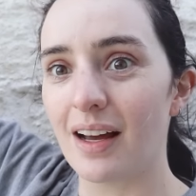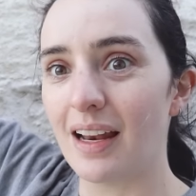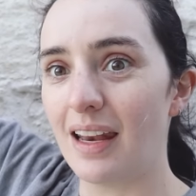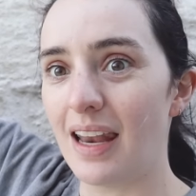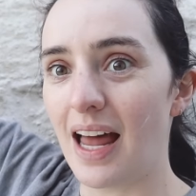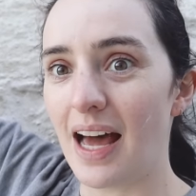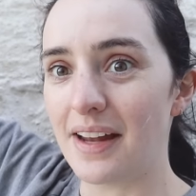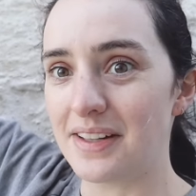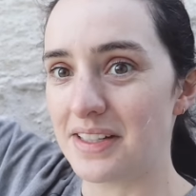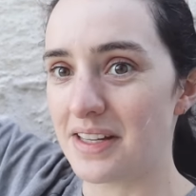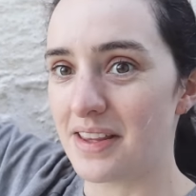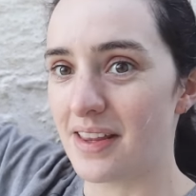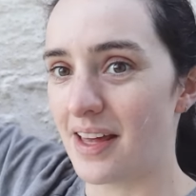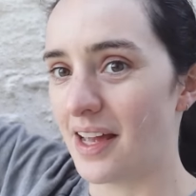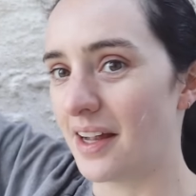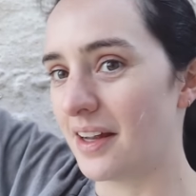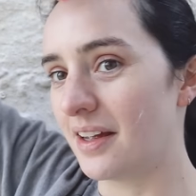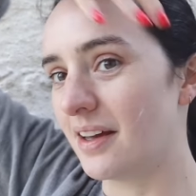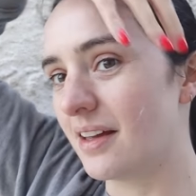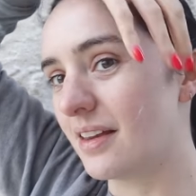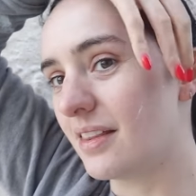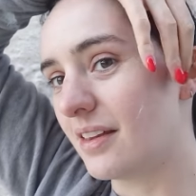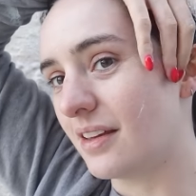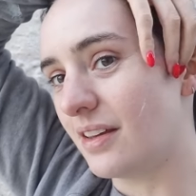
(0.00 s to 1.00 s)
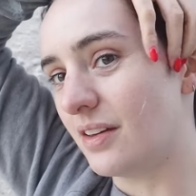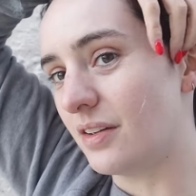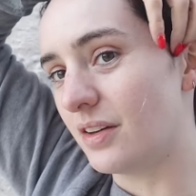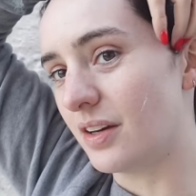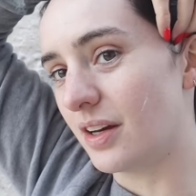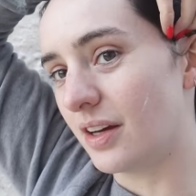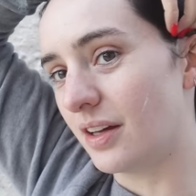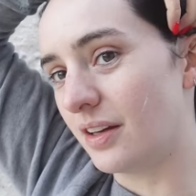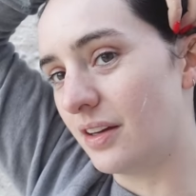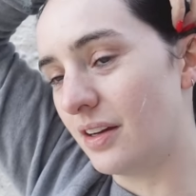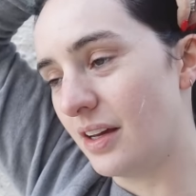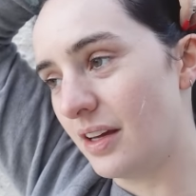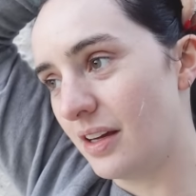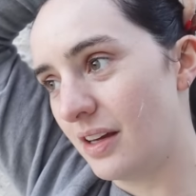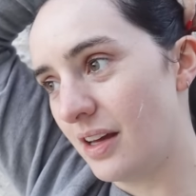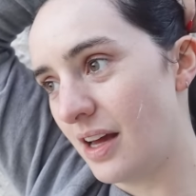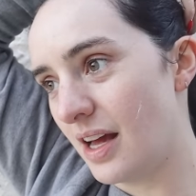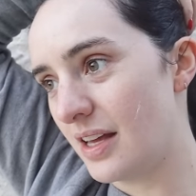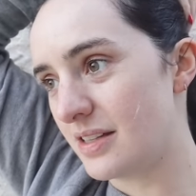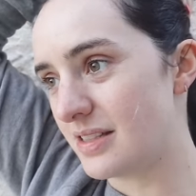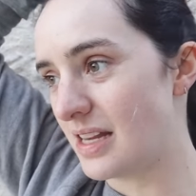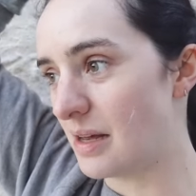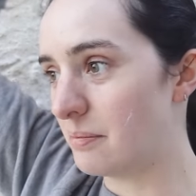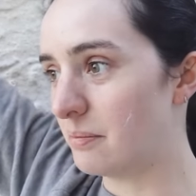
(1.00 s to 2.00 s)
ladder thing that you can
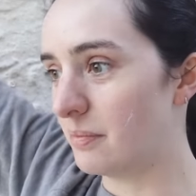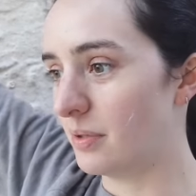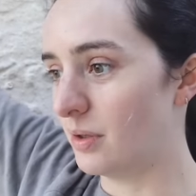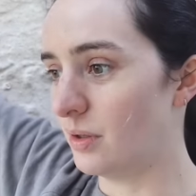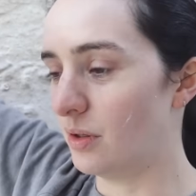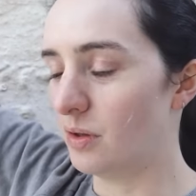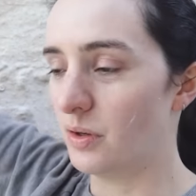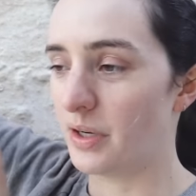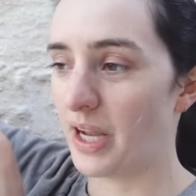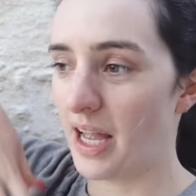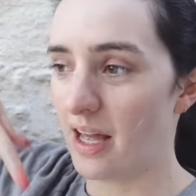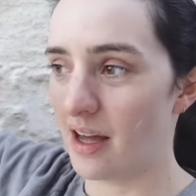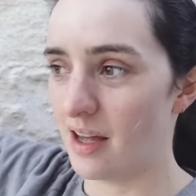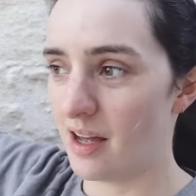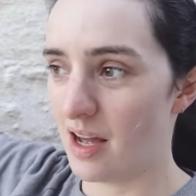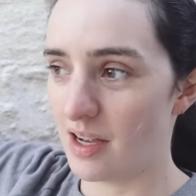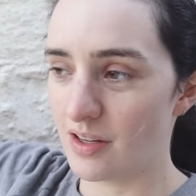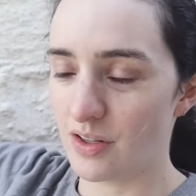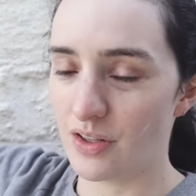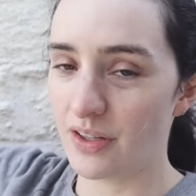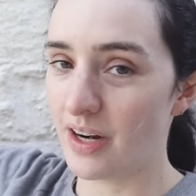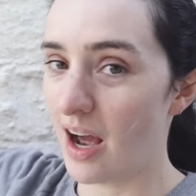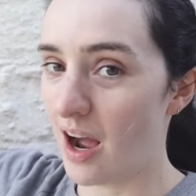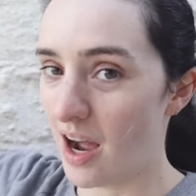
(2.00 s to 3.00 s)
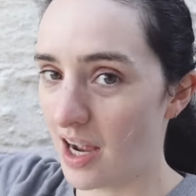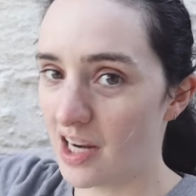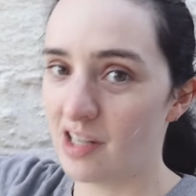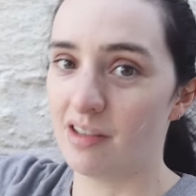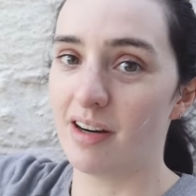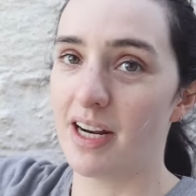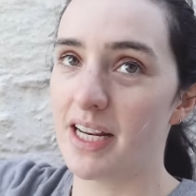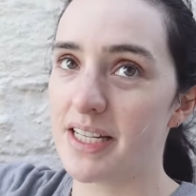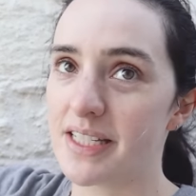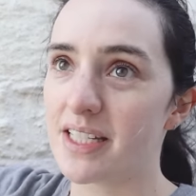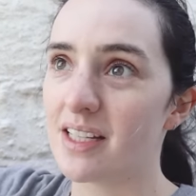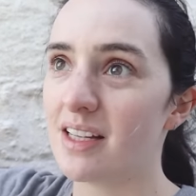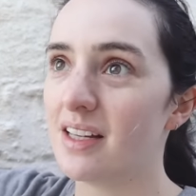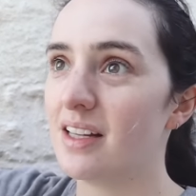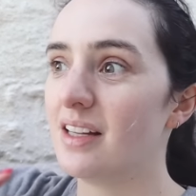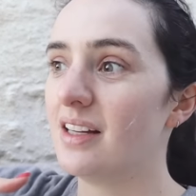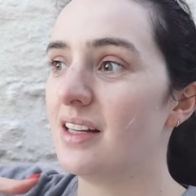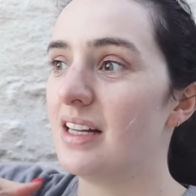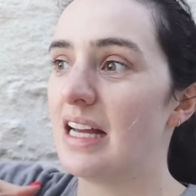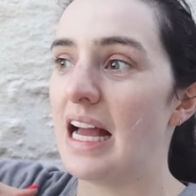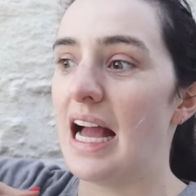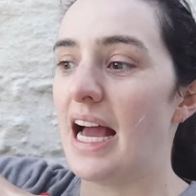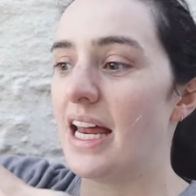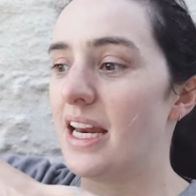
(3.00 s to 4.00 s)
assemble or get, you can hire it,
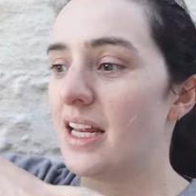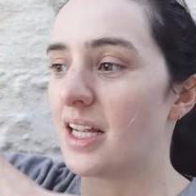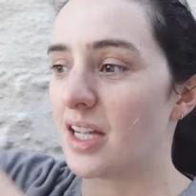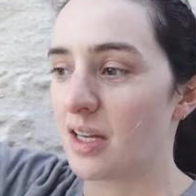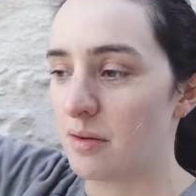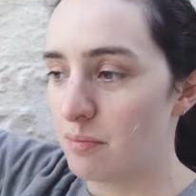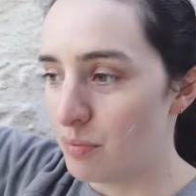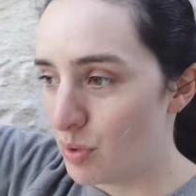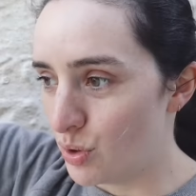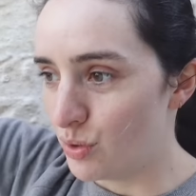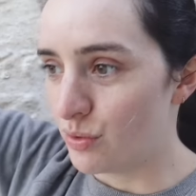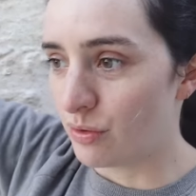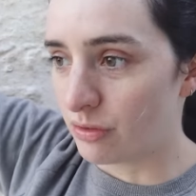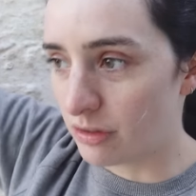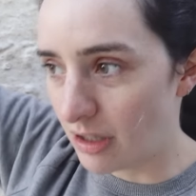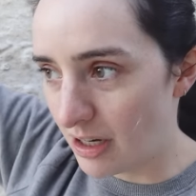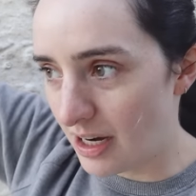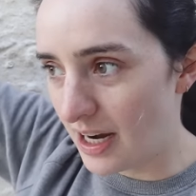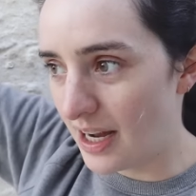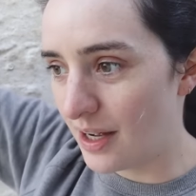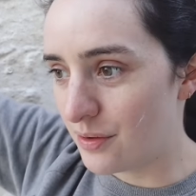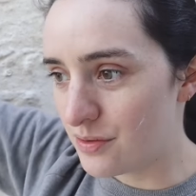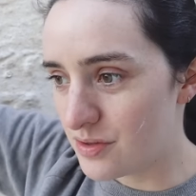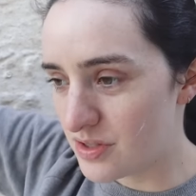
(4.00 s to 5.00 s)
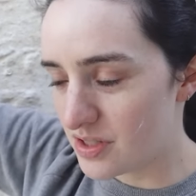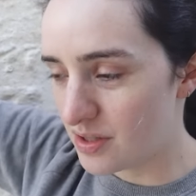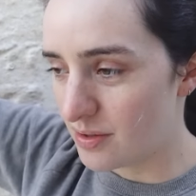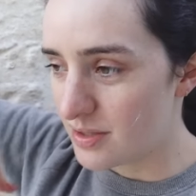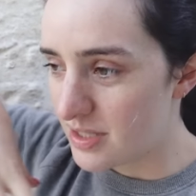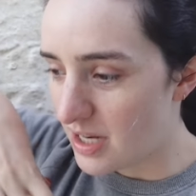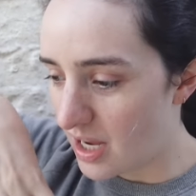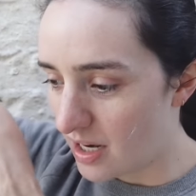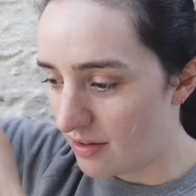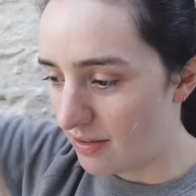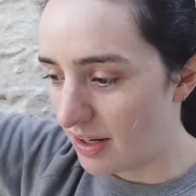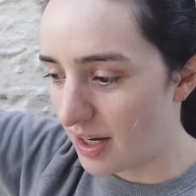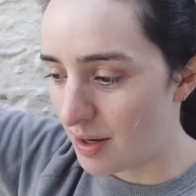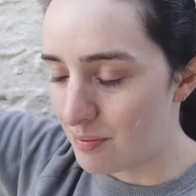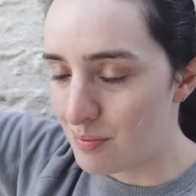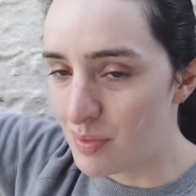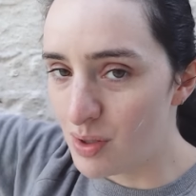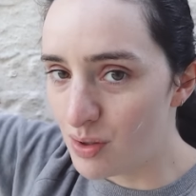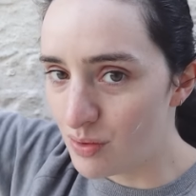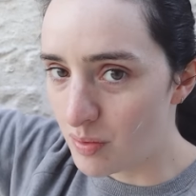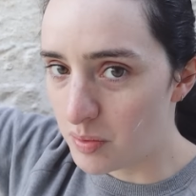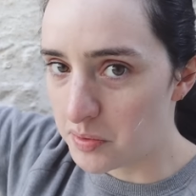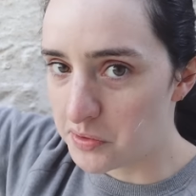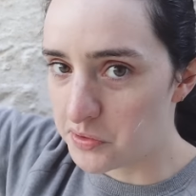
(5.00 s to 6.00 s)
and it can move around, so it's kind of like a
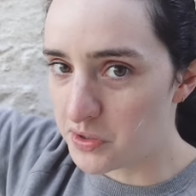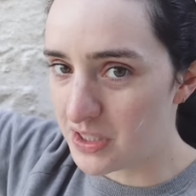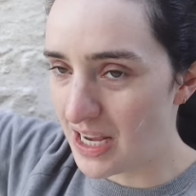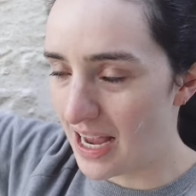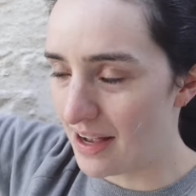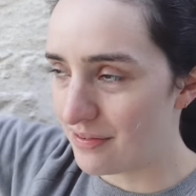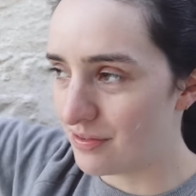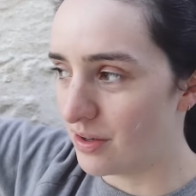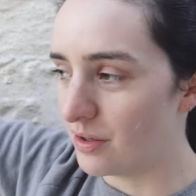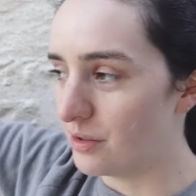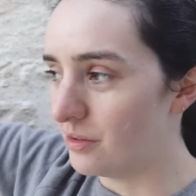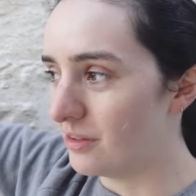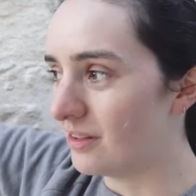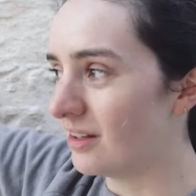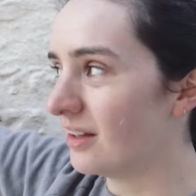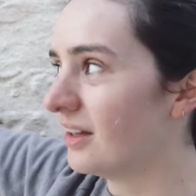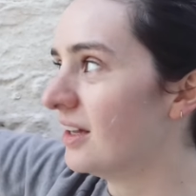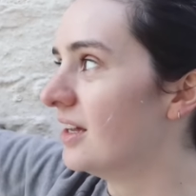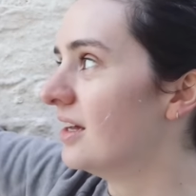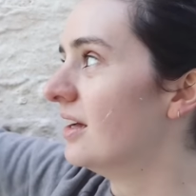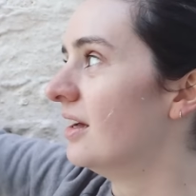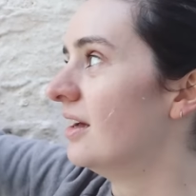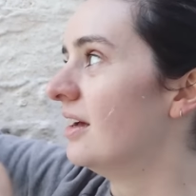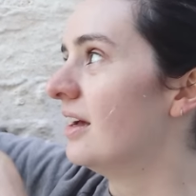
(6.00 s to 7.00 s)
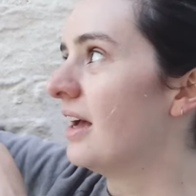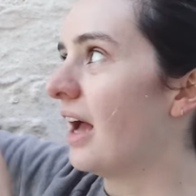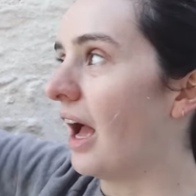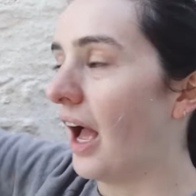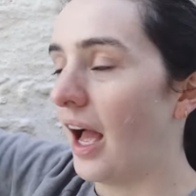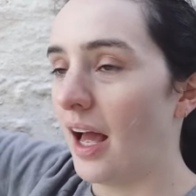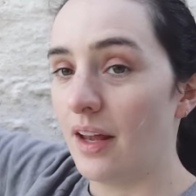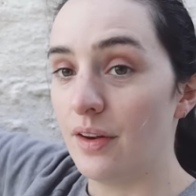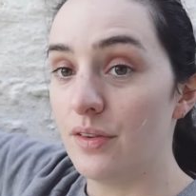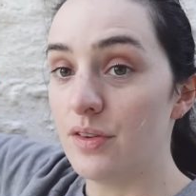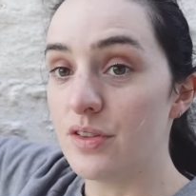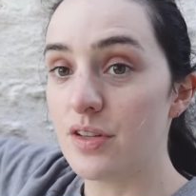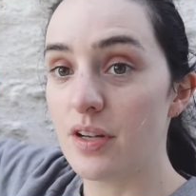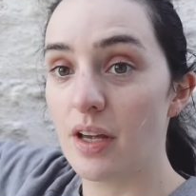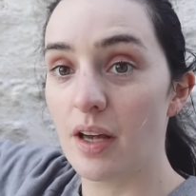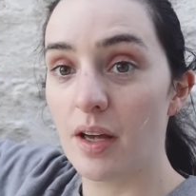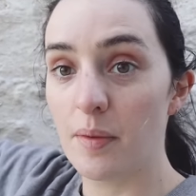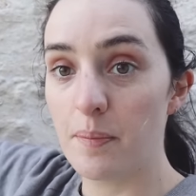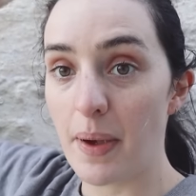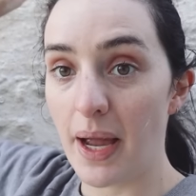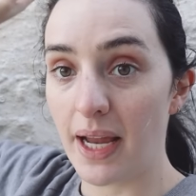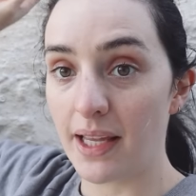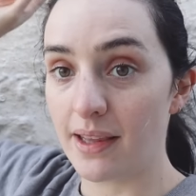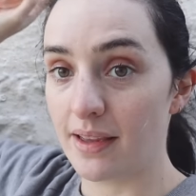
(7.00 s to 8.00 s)
movable scaffold, and
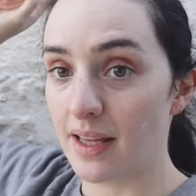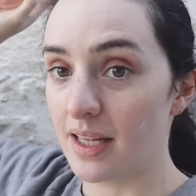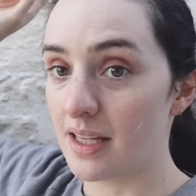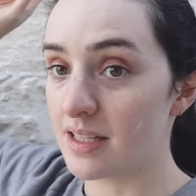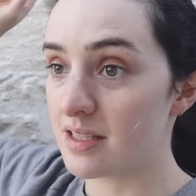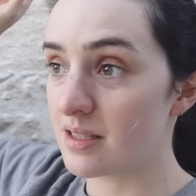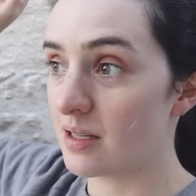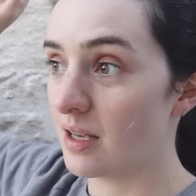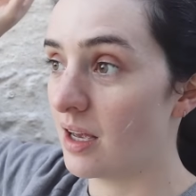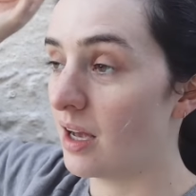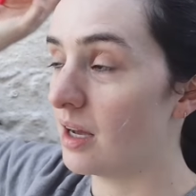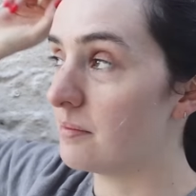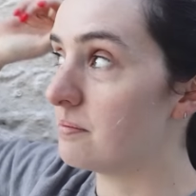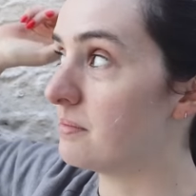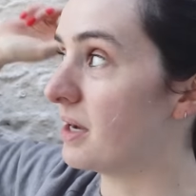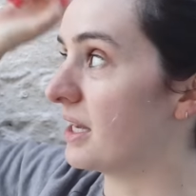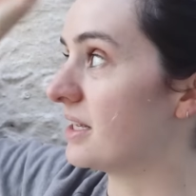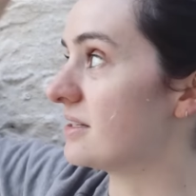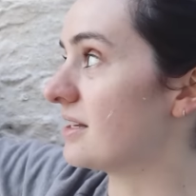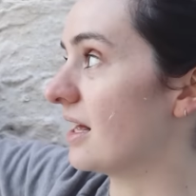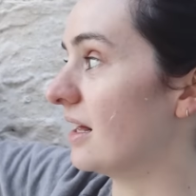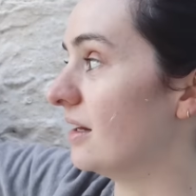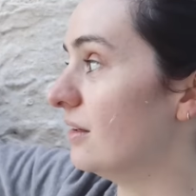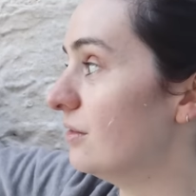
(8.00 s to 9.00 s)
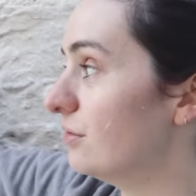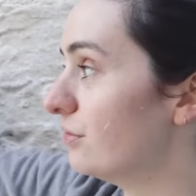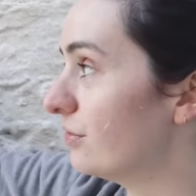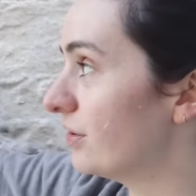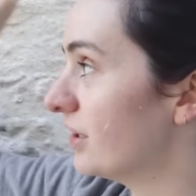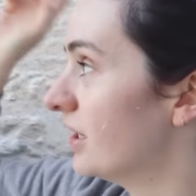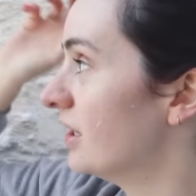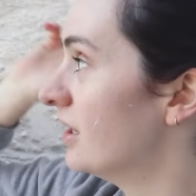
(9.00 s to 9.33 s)
paint this myself